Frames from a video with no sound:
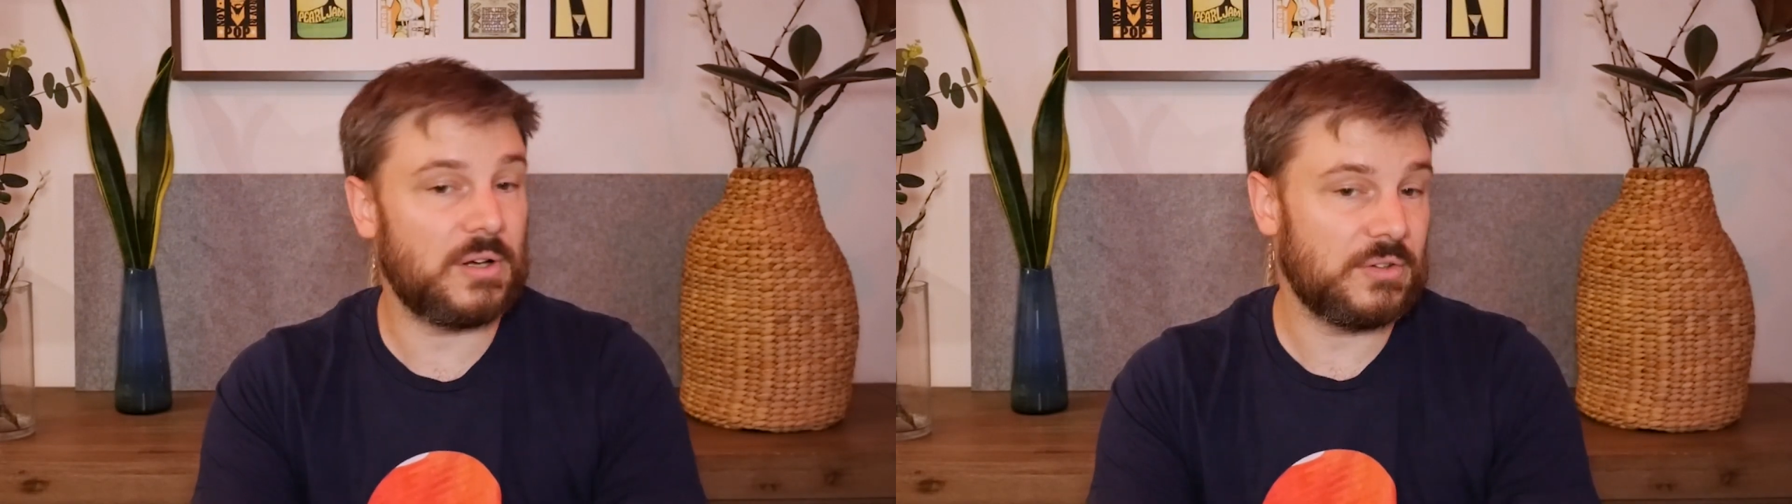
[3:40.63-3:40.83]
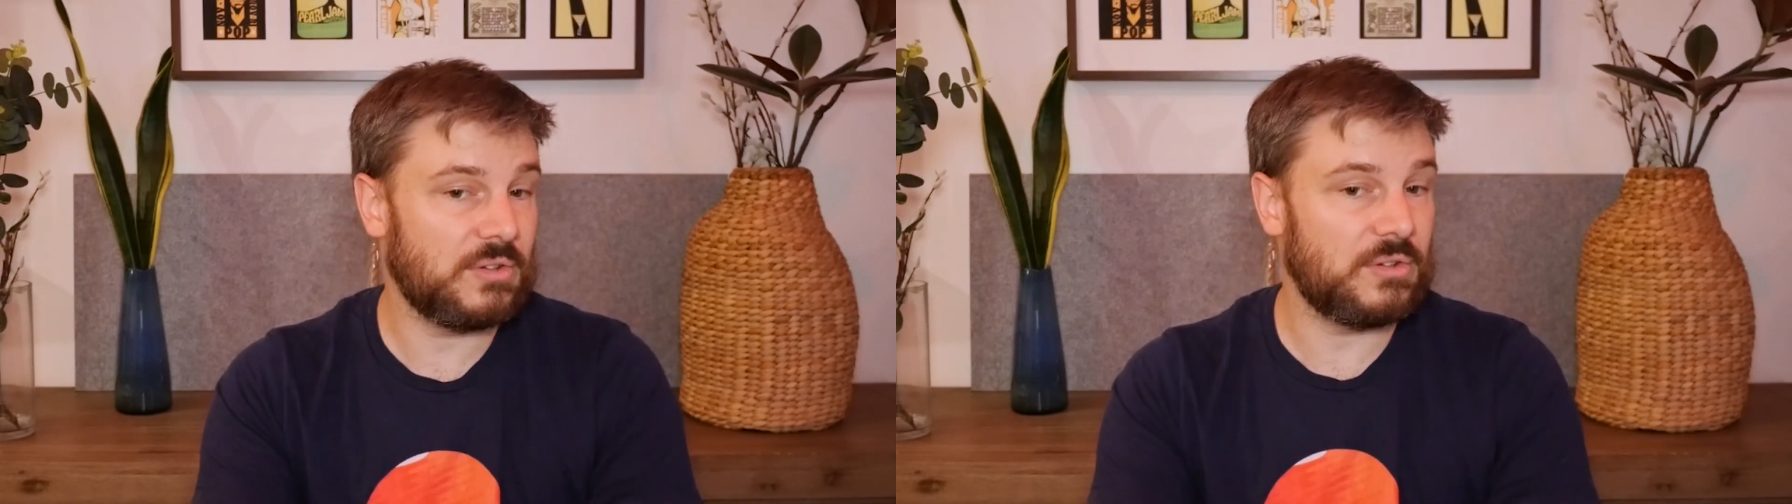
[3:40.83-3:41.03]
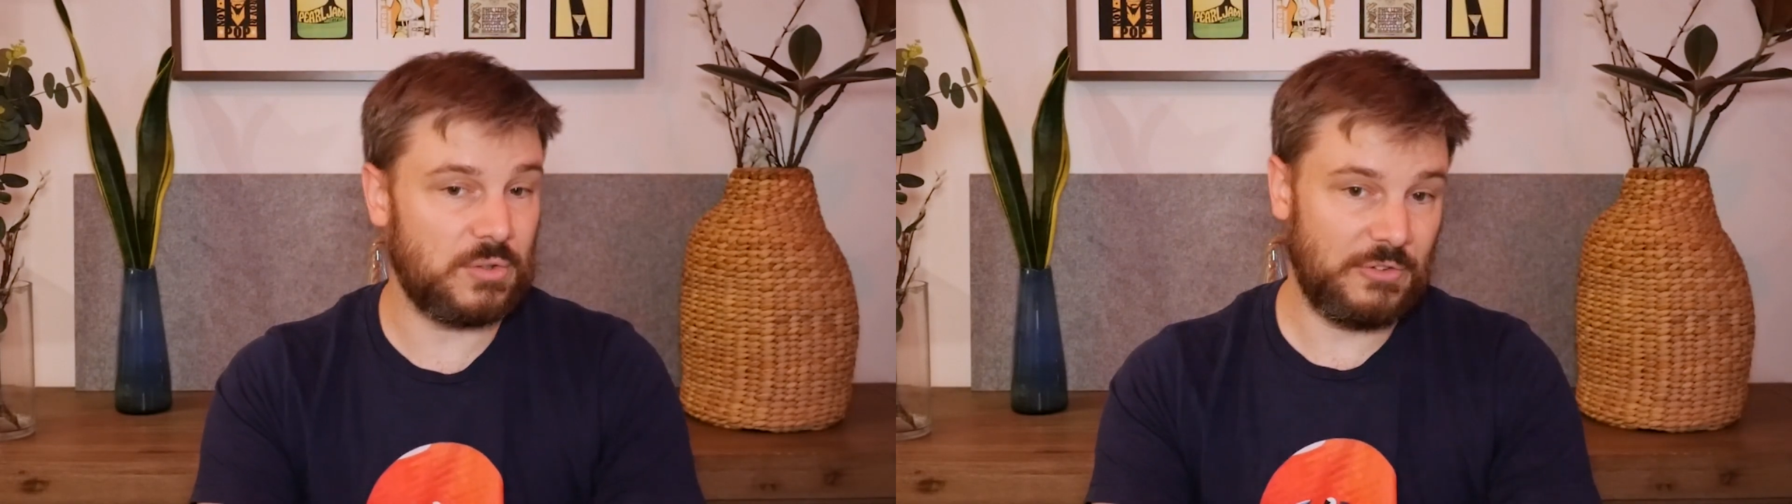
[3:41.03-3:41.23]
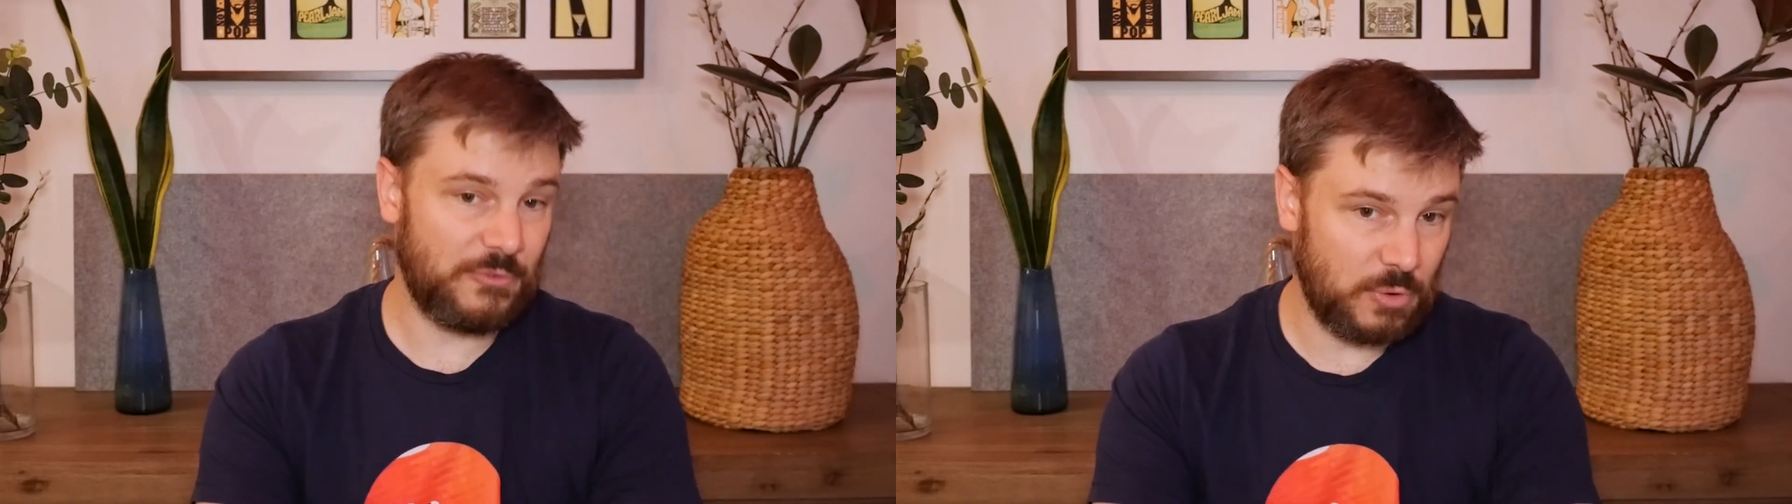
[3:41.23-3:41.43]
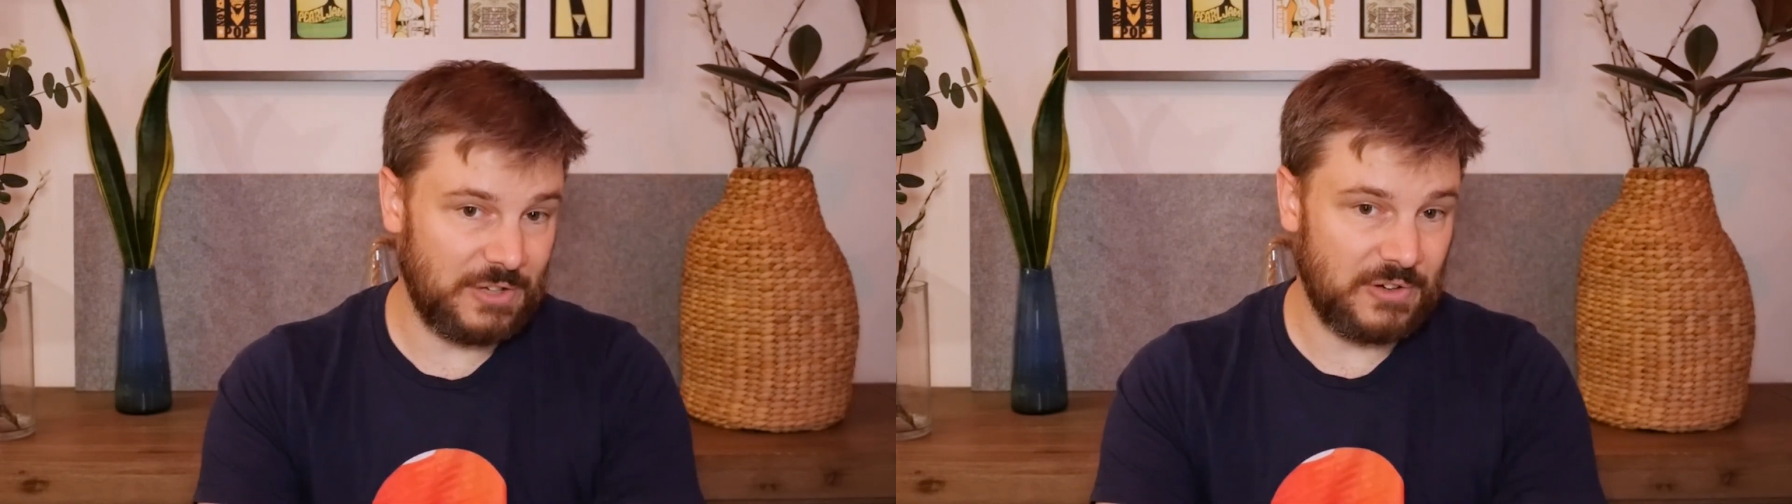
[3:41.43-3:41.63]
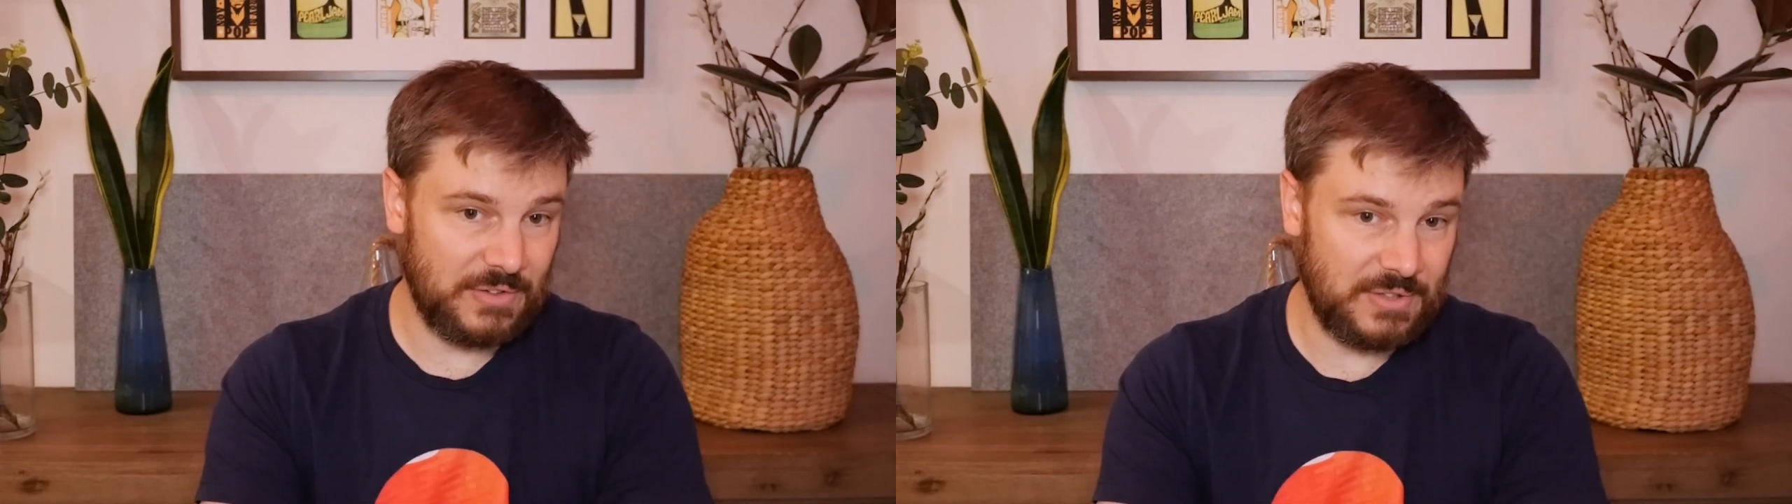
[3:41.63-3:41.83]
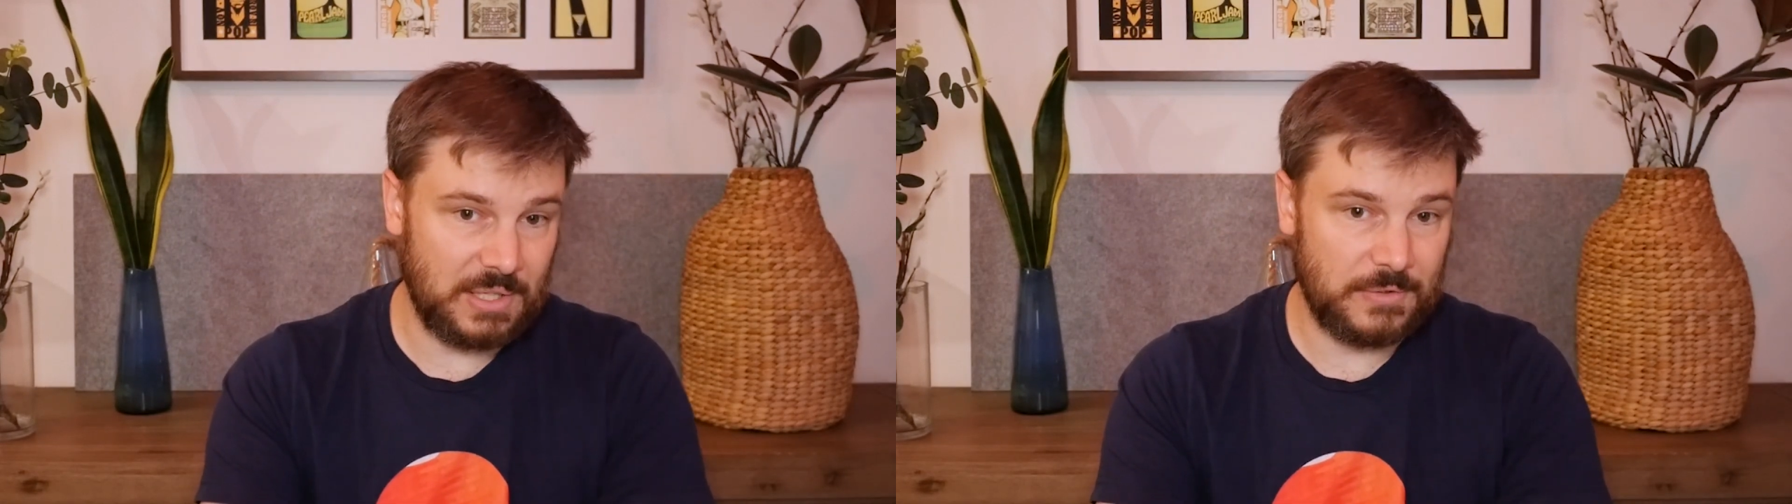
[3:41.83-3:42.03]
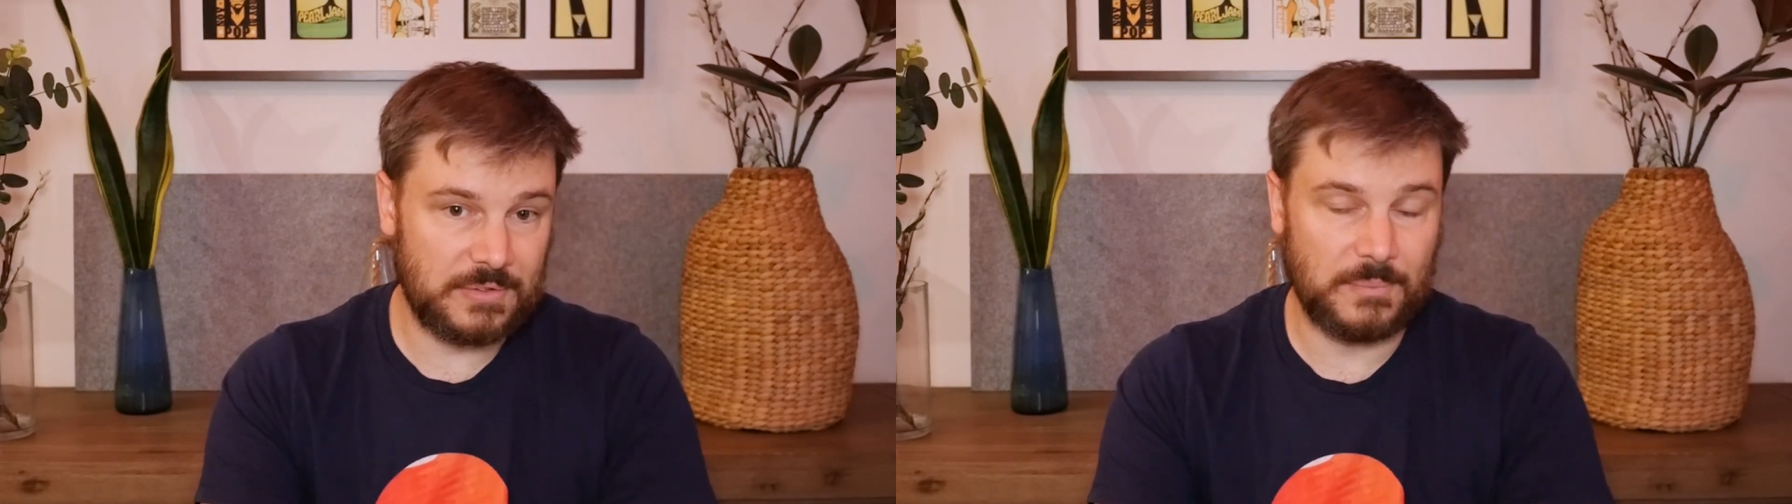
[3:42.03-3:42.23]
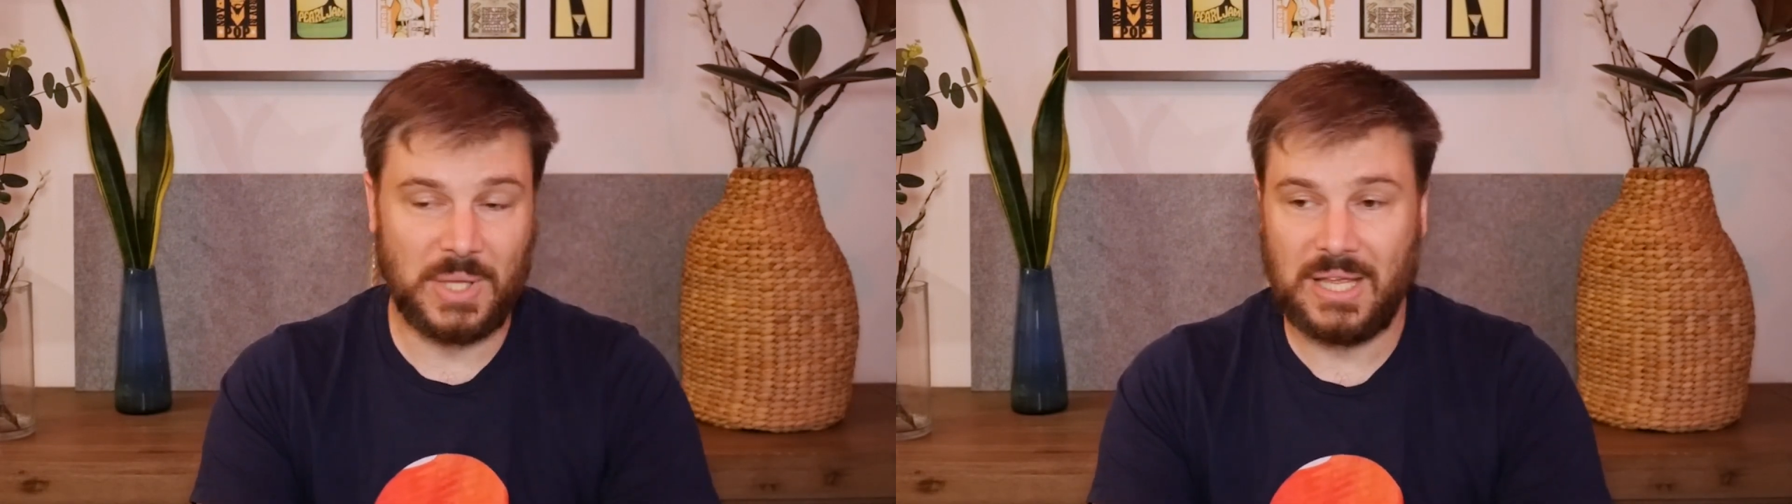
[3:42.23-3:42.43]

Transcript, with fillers: costs you 45 cents.